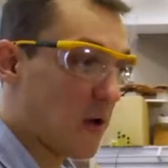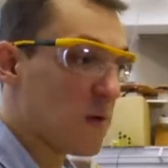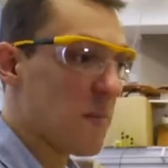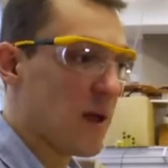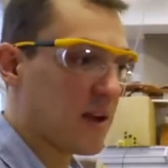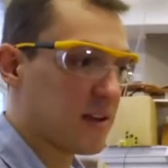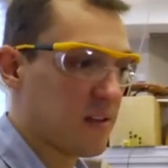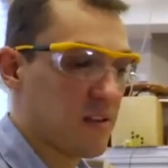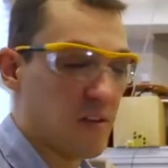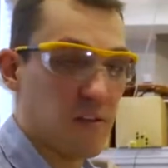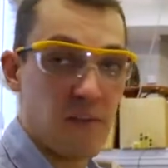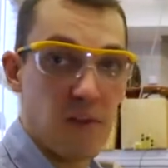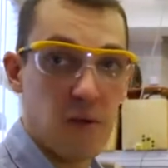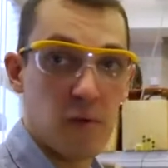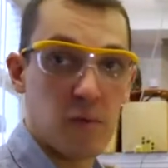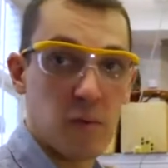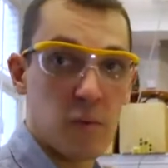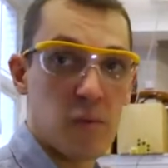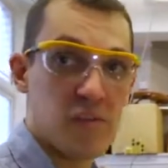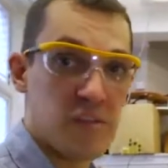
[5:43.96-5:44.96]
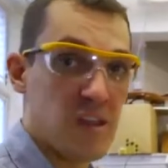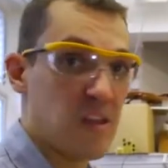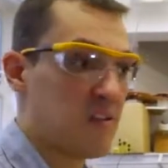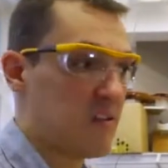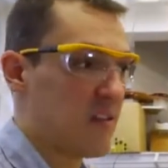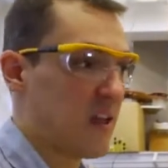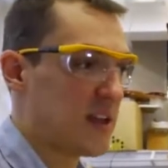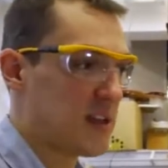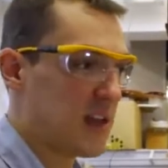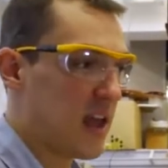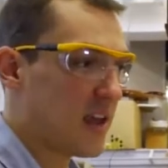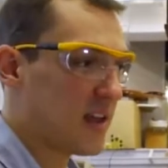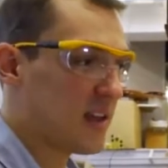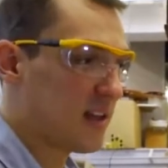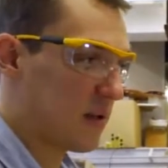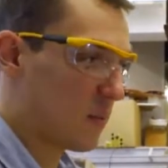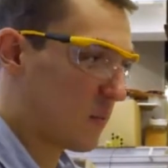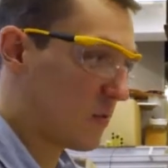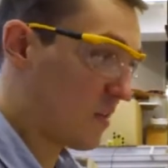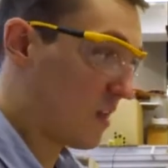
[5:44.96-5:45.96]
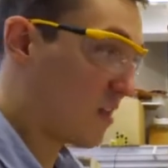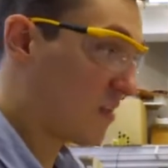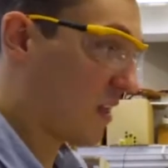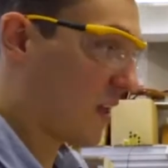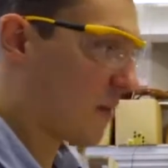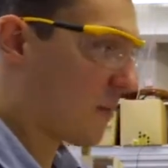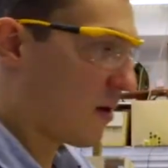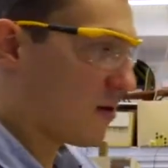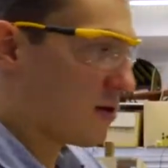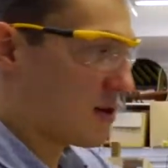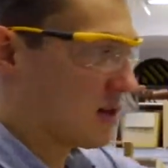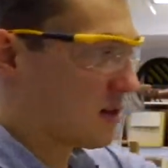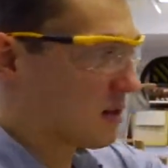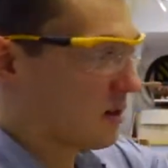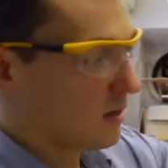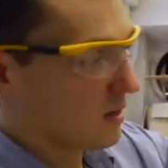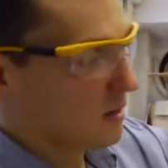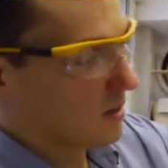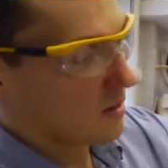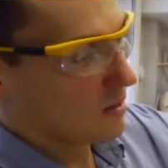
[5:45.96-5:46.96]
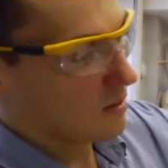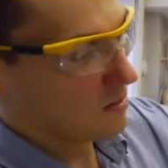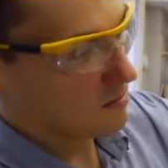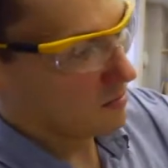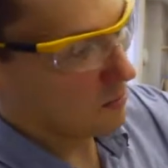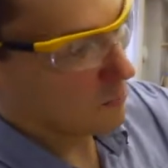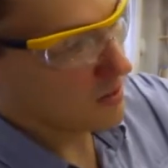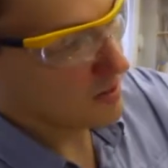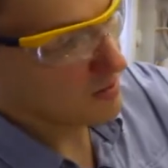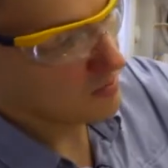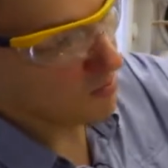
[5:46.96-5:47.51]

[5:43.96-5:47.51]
own magnetic field that resists that change, that resists that motion. So when